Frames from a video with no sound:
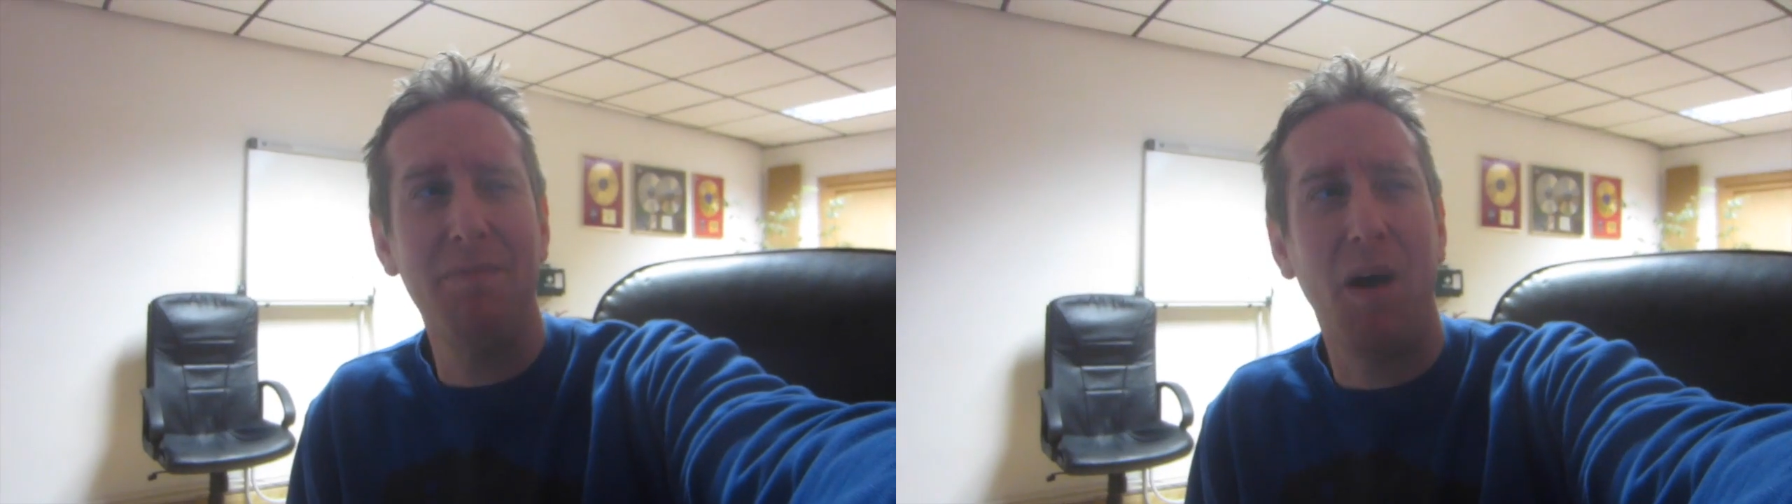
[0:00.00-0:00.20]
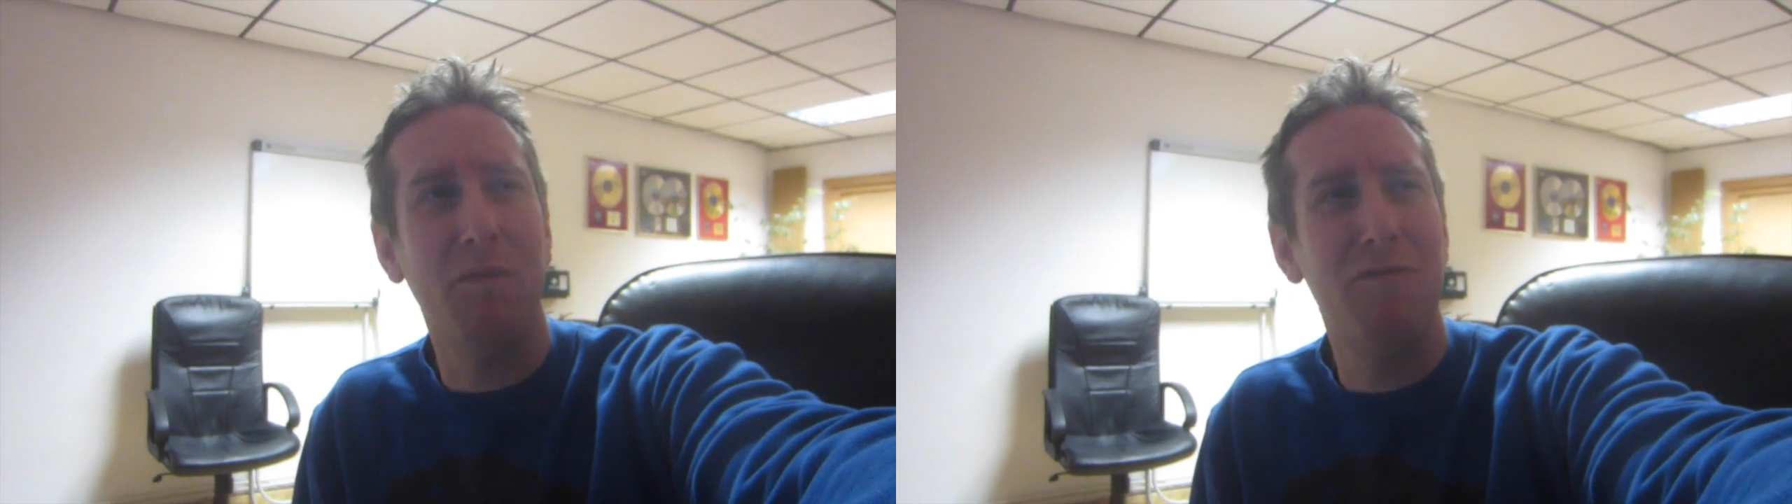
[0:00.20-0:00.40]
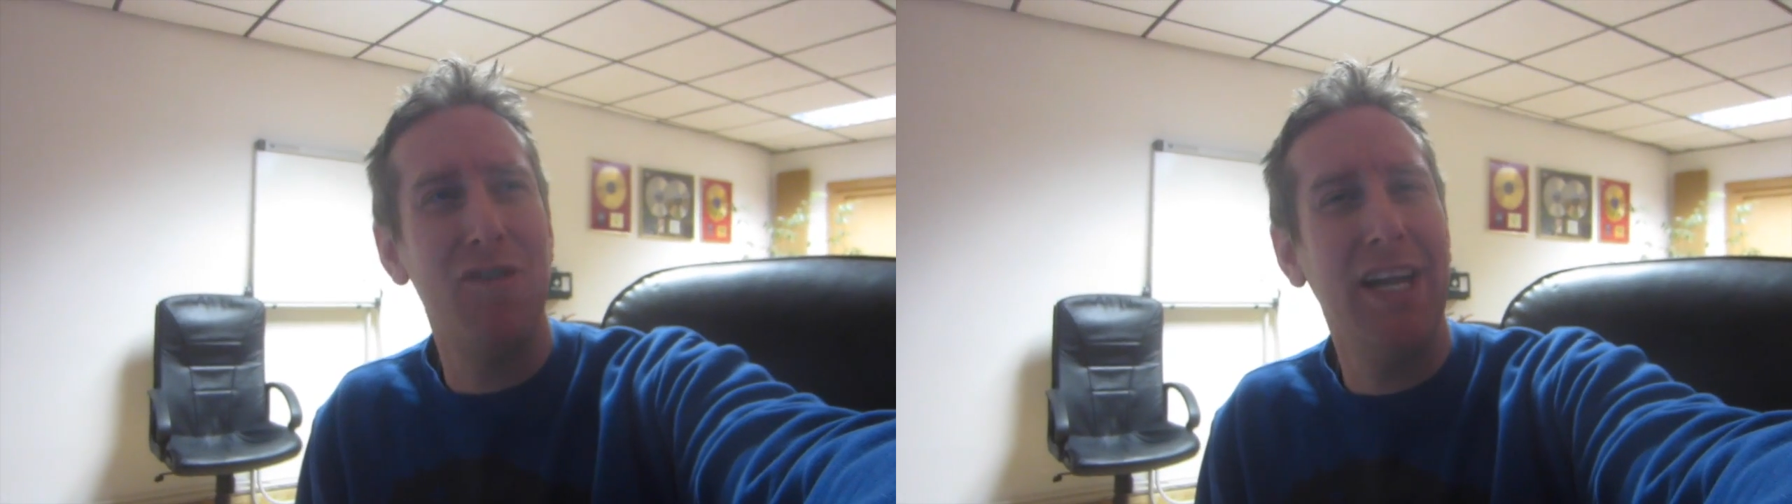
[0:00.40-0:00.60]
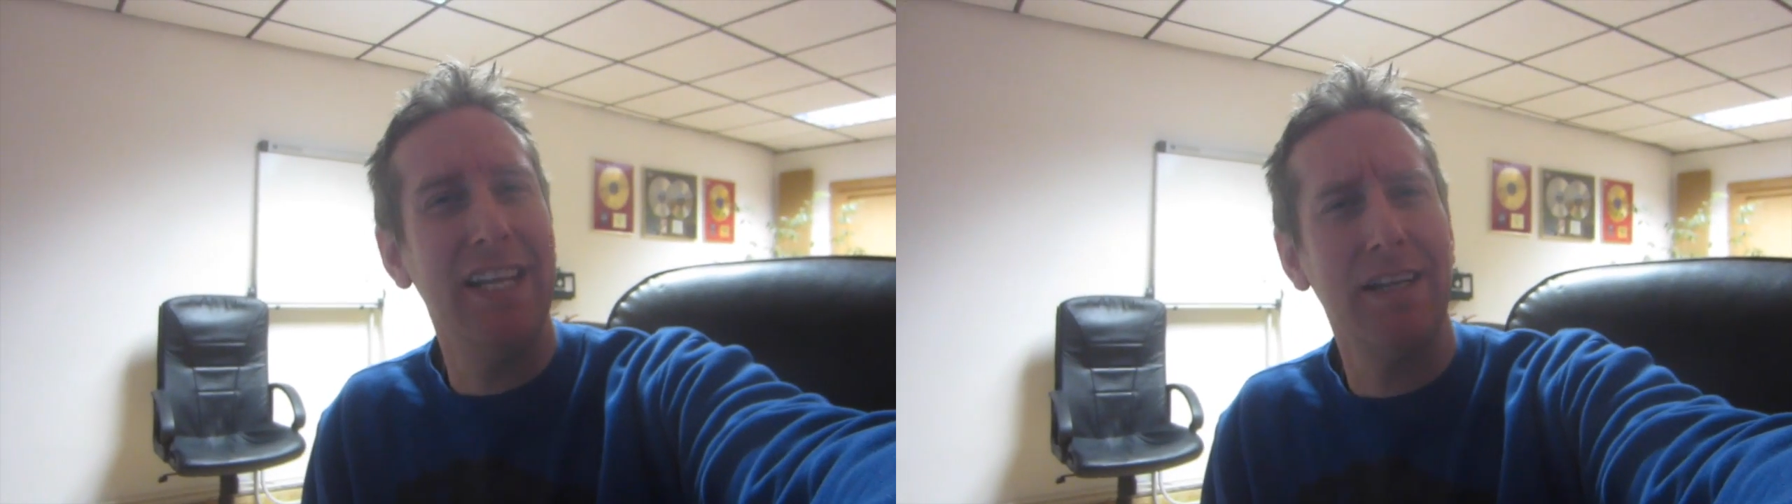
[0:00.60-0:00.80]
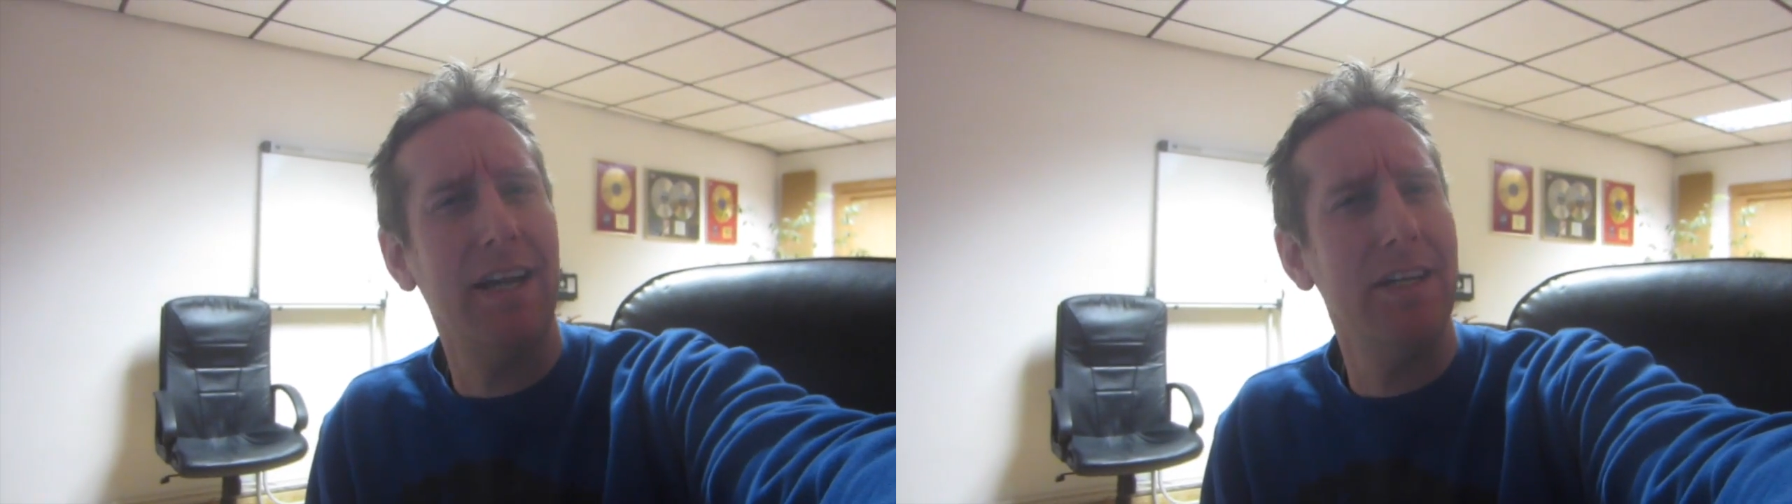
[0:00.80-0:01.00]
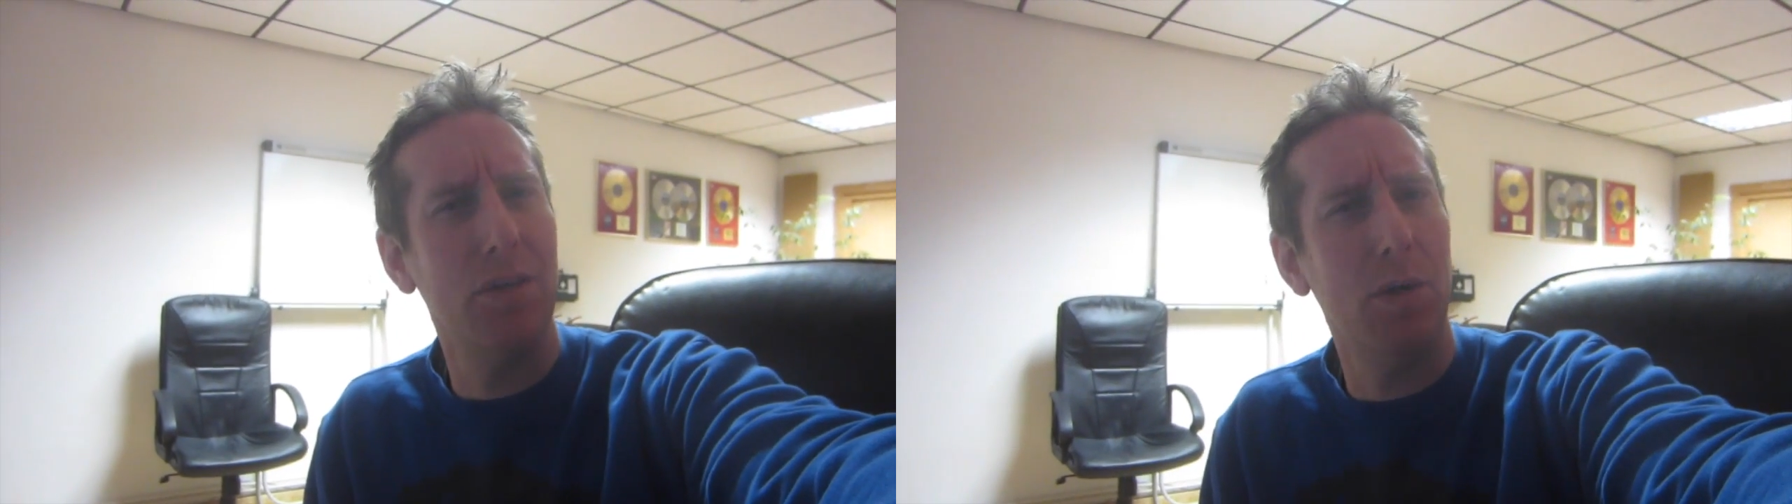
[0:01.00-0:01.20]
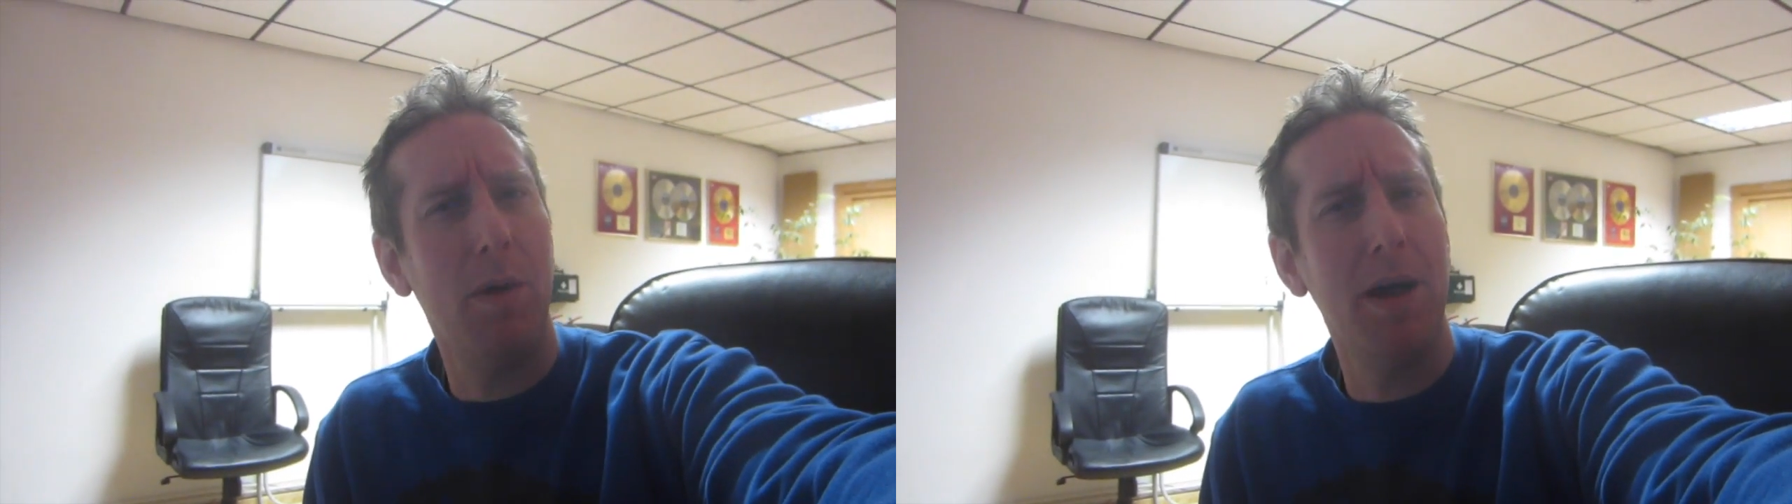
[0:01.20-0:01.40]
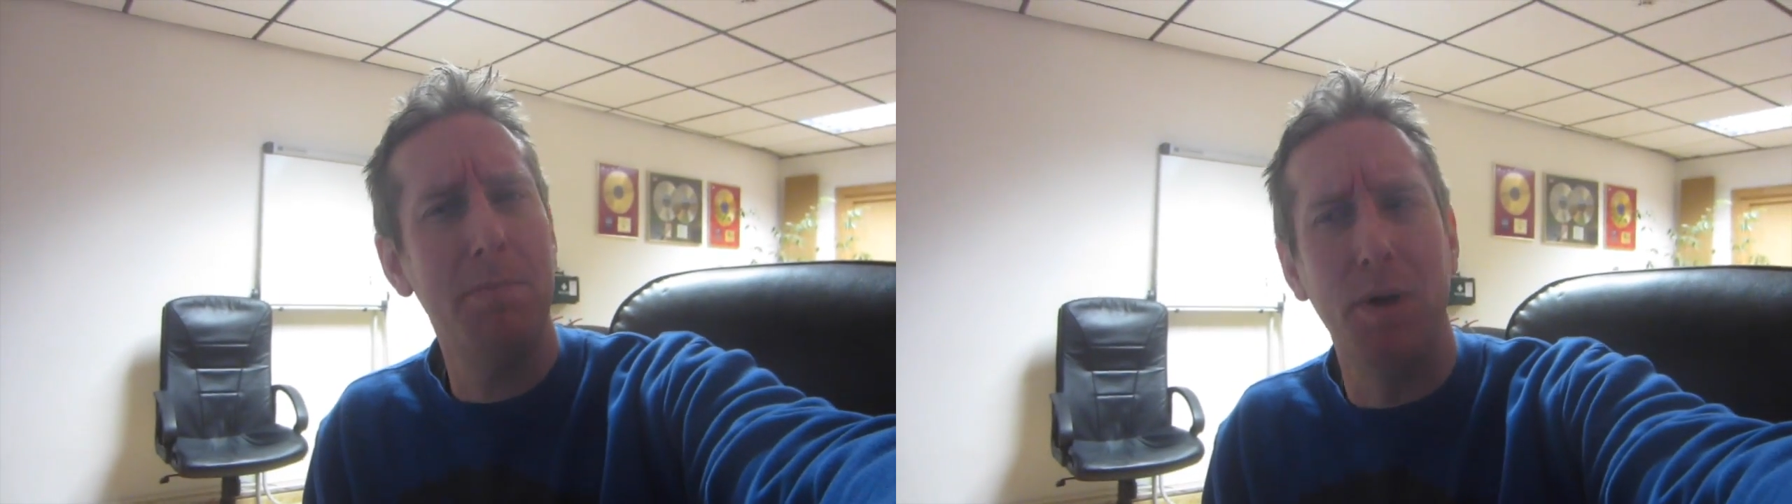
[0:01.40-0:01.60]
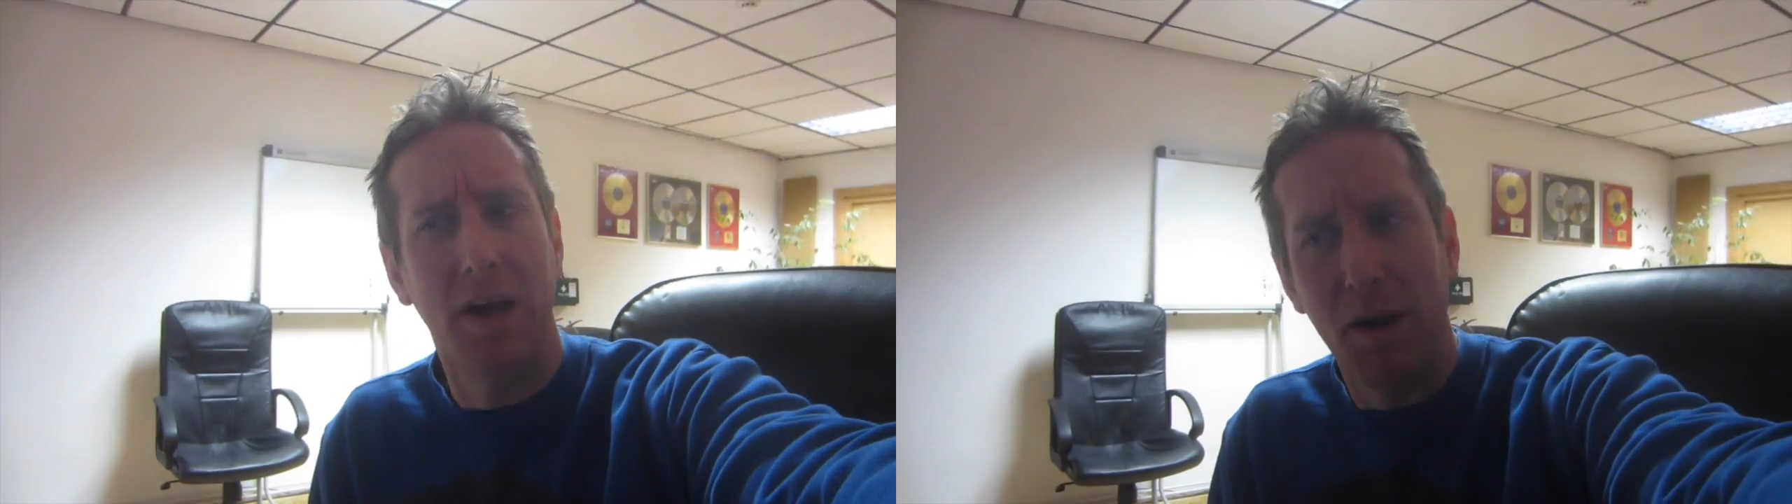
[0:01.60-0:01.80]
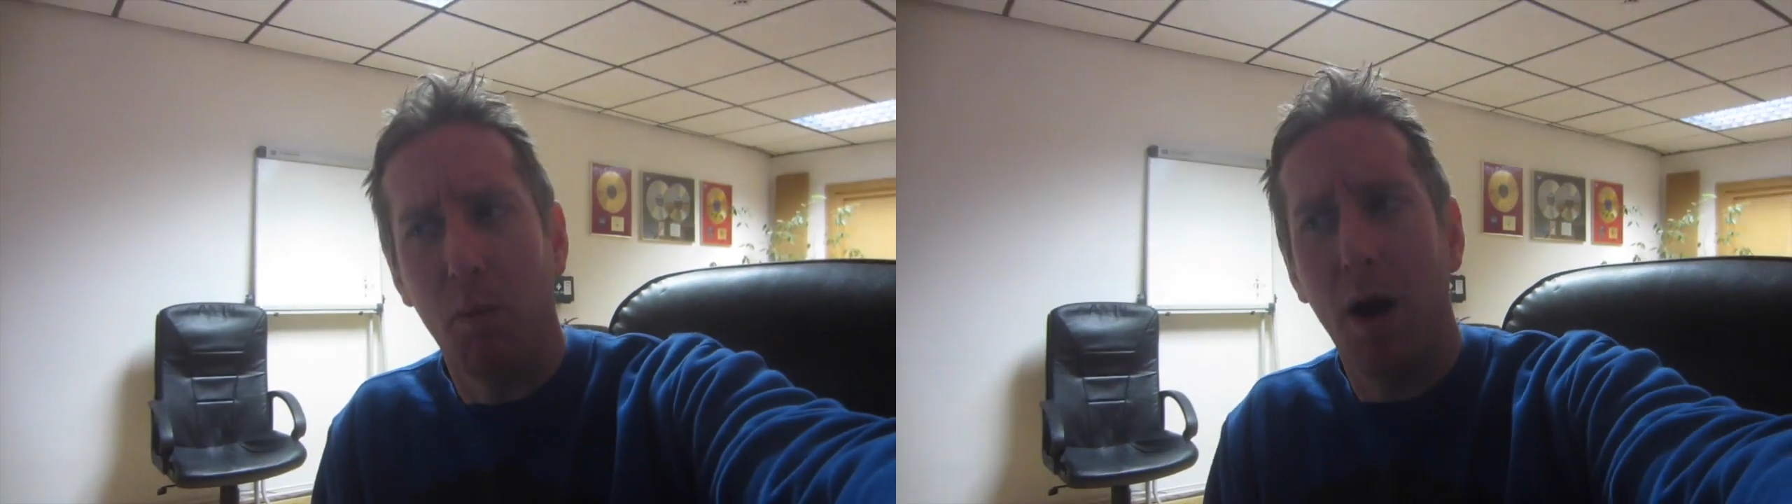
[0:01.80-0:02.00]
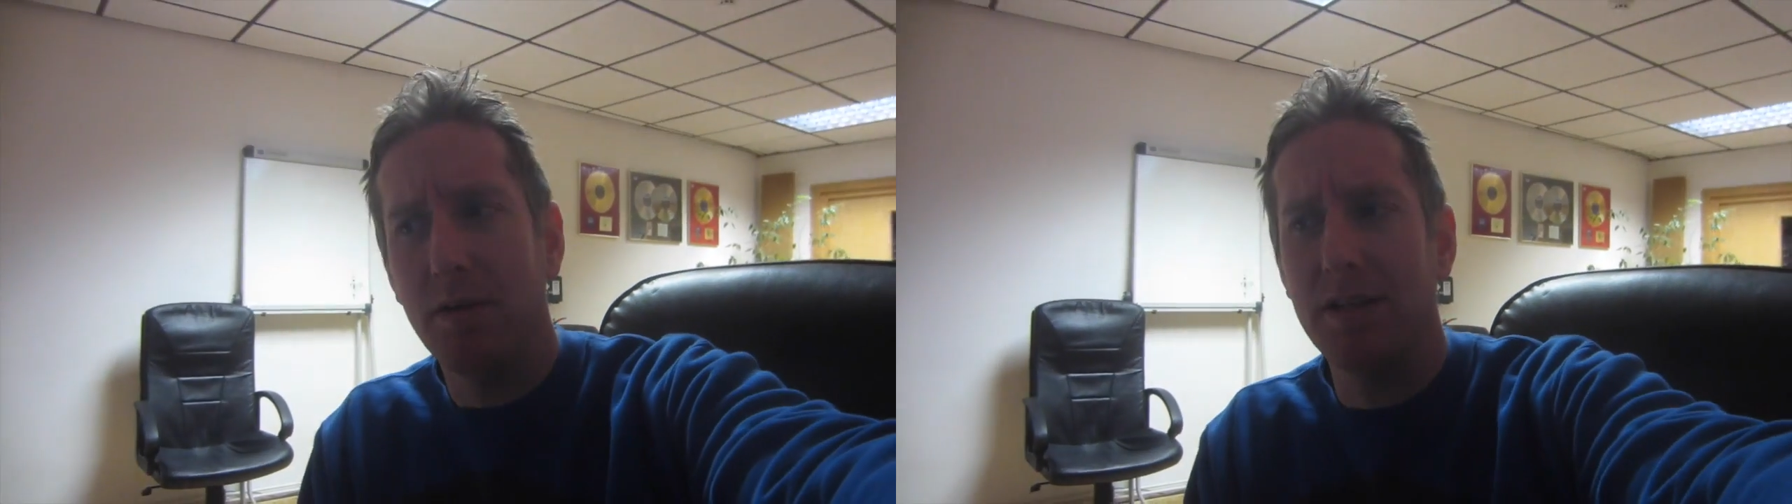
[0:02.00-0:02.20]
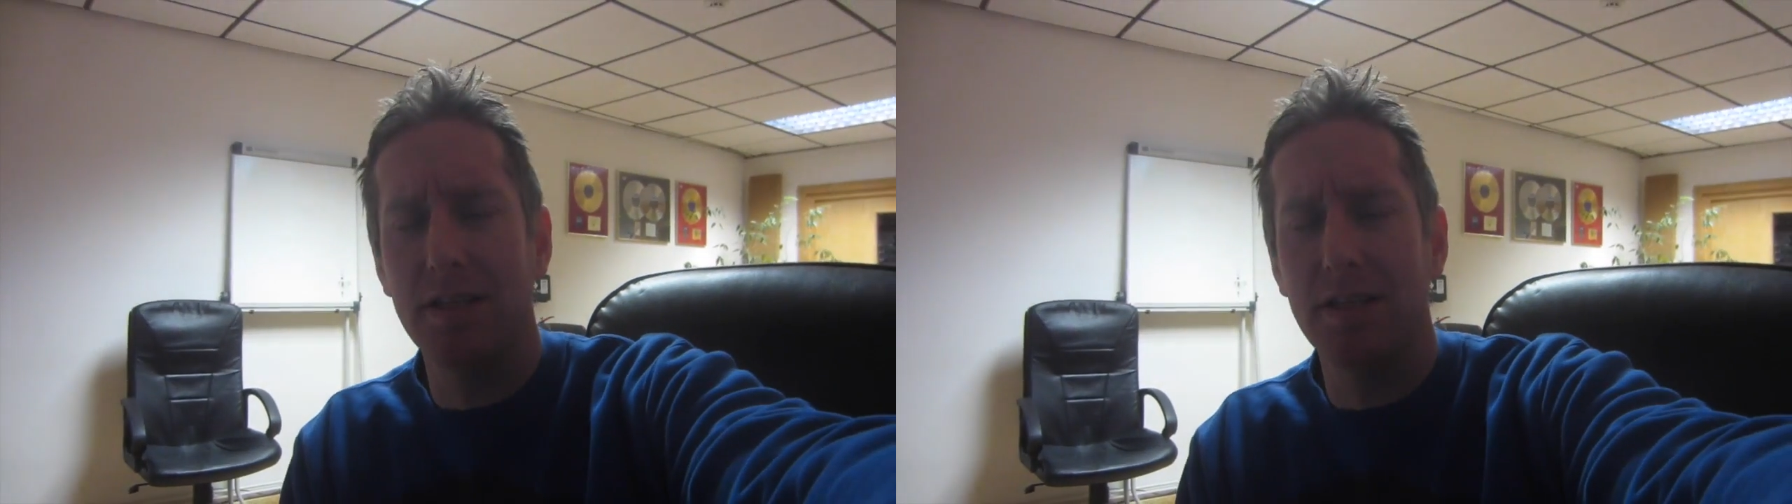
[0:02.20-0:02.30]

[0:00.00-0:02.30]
I'm not really entirely sure why, but it won't.